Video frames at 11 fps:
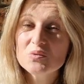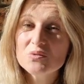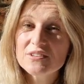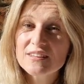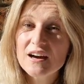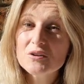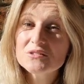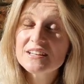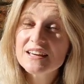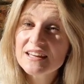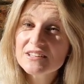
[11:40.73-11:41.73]

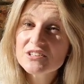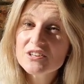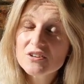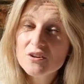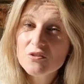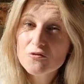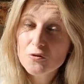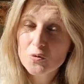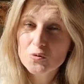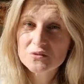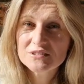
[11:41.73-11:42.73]
without any
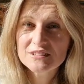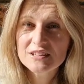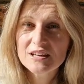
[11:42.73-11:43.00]
fault,